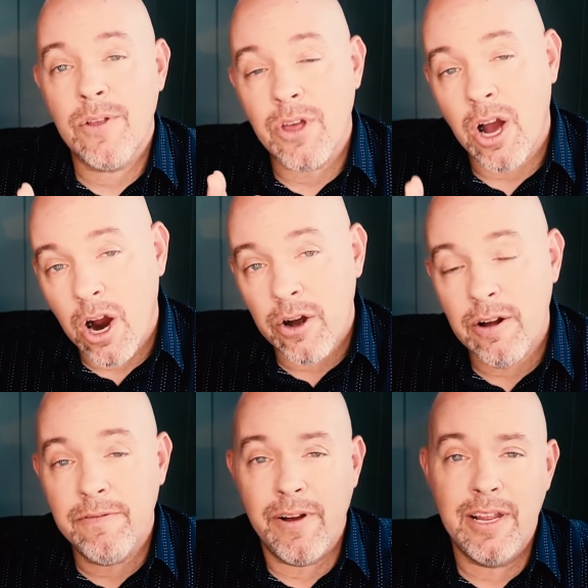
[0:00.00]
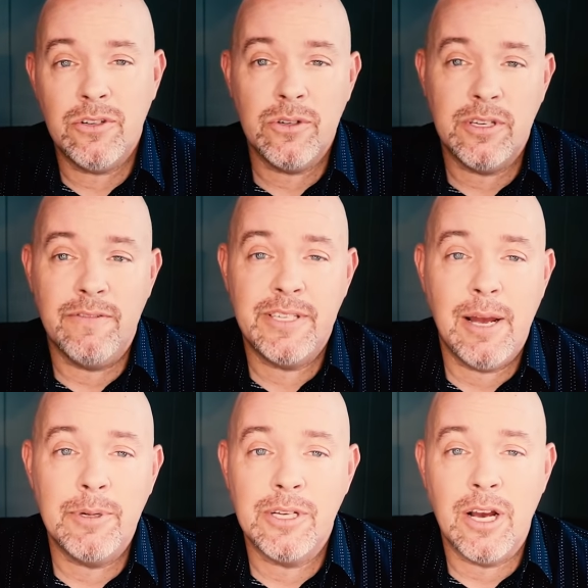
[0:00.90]
They're at the heart of financial
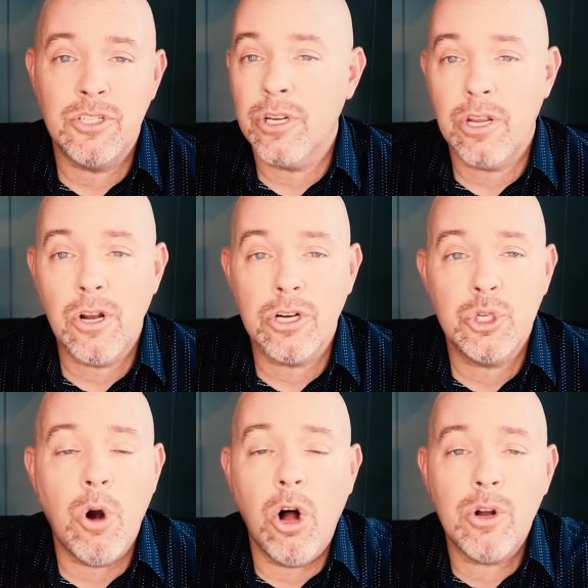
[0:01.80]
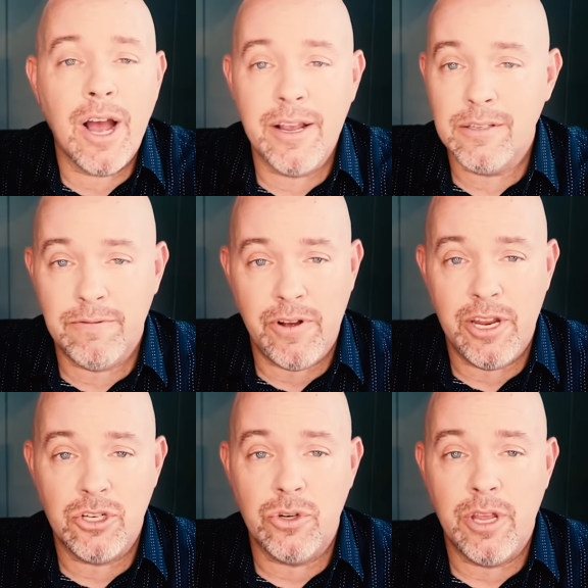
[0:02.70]
self-sabotage and can cause you all kinds of
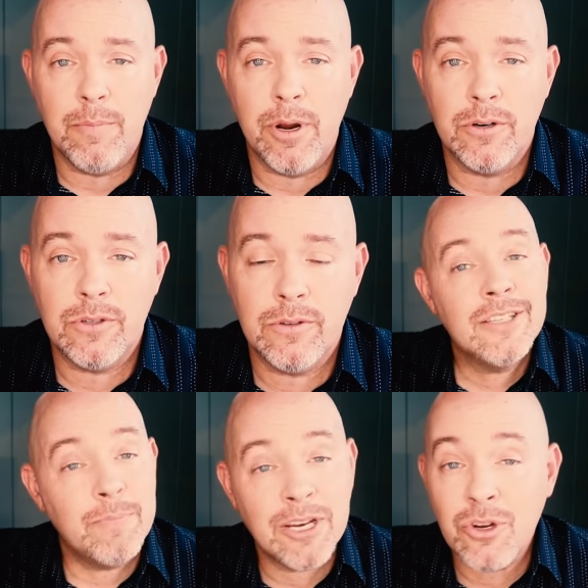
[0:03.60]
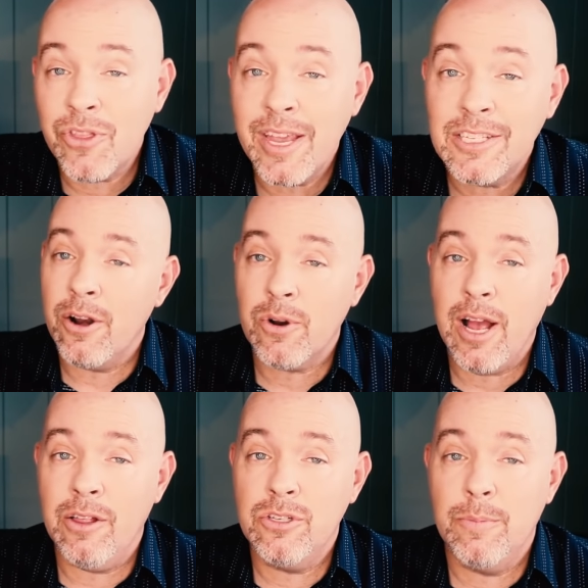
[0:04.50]
financial nightmares. Special thanks Heider
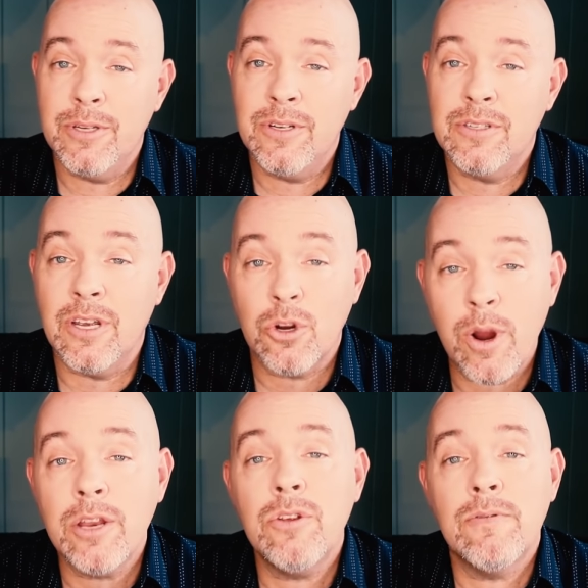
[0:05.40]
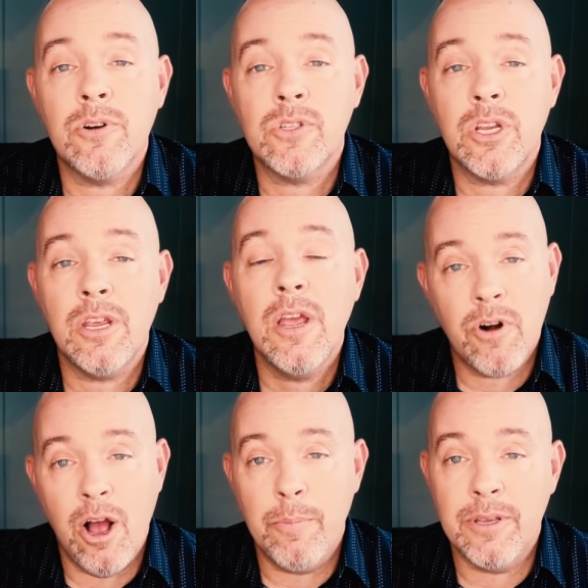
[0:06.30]
College of Business at Creighton University
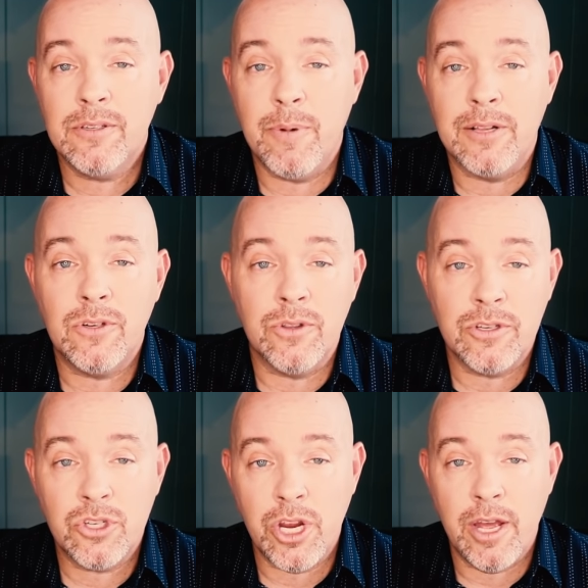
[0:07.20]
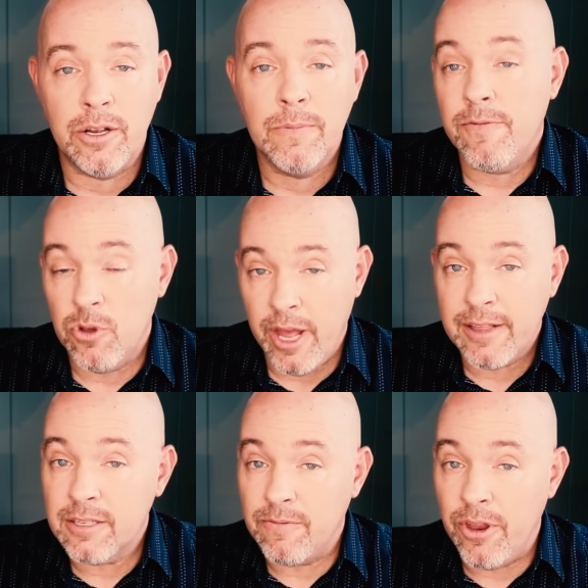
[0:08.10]
for helping sponsor this channel. If you
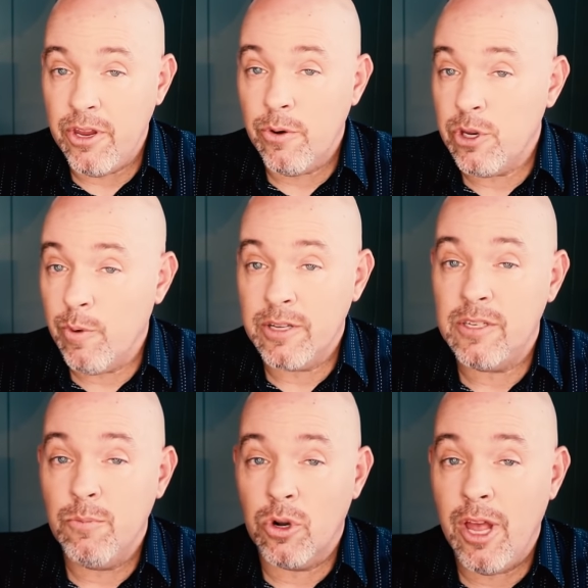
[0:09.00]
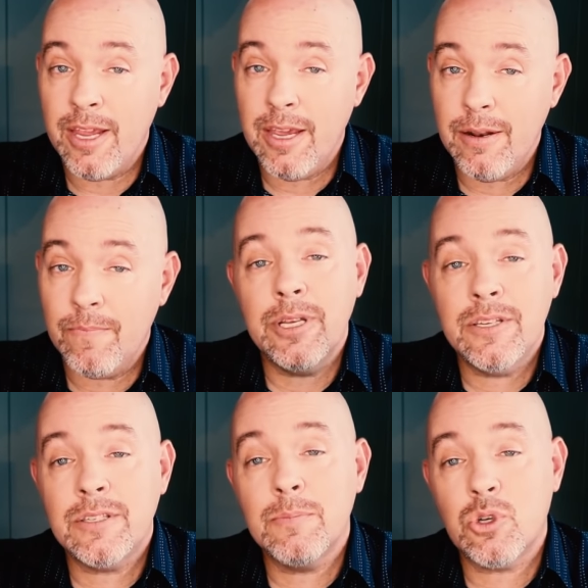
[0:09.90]
like this video and you want to see more like it,
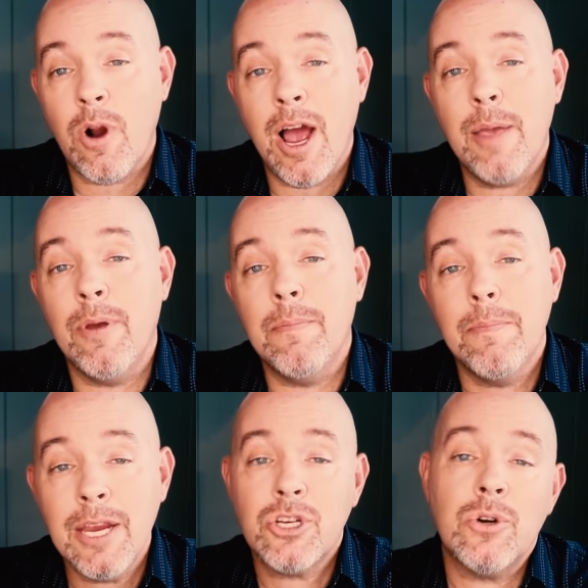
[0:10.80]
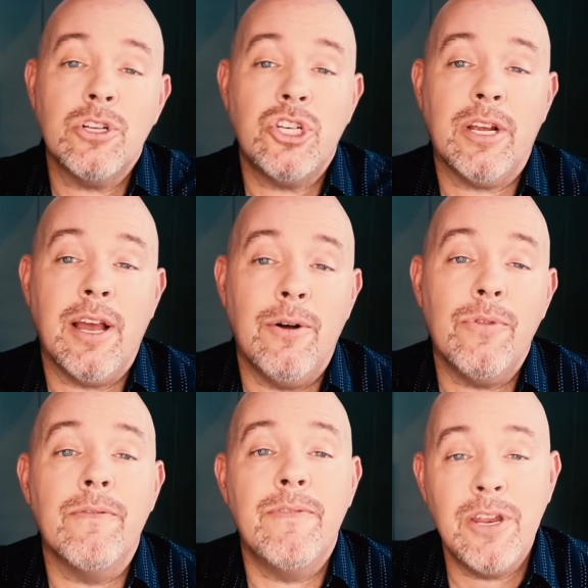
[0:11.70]
please subscribe and make sure to check
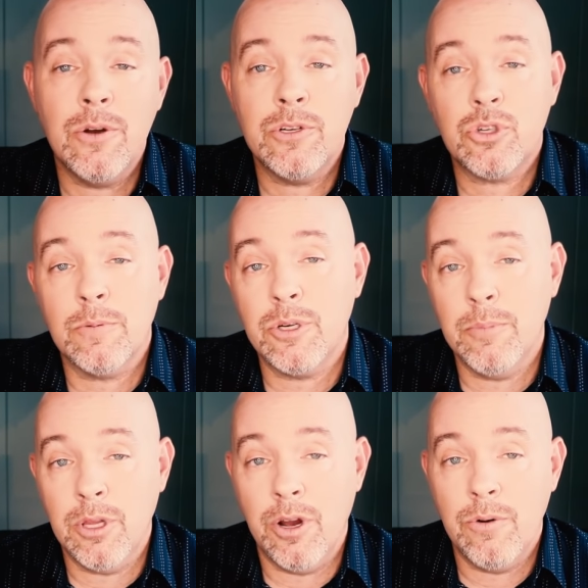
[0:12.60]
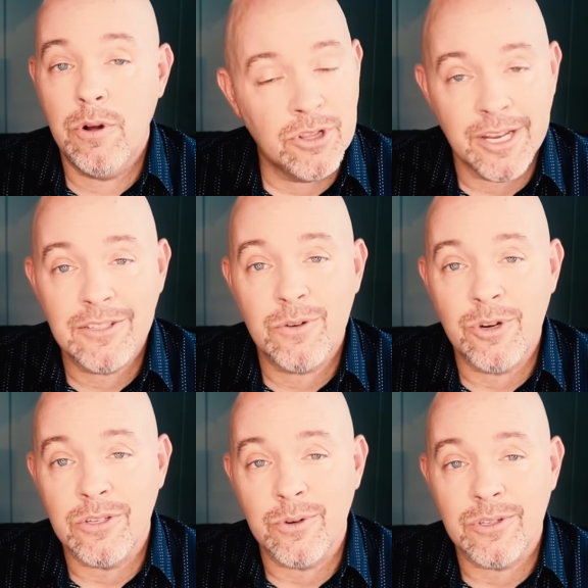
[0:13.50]
out the video description below for links and
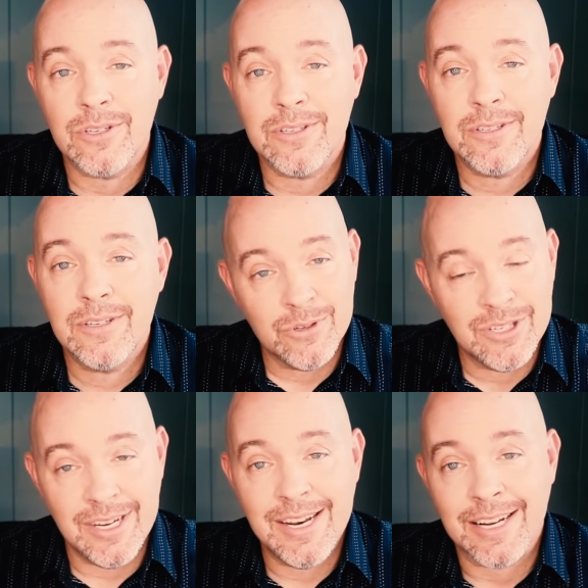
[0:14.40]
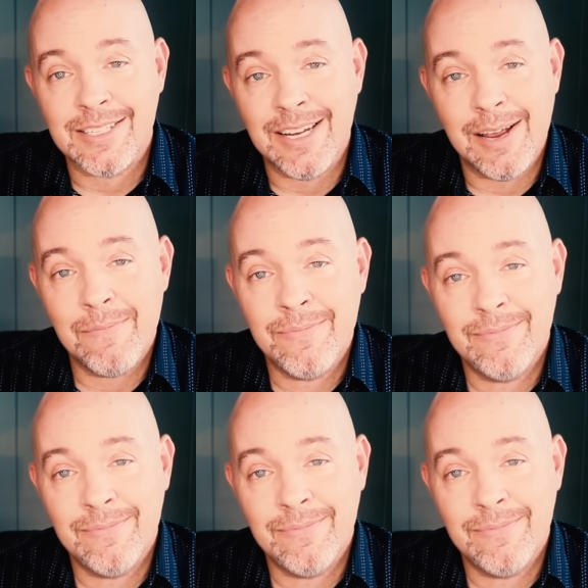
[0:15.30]
resources. We'll see you next time.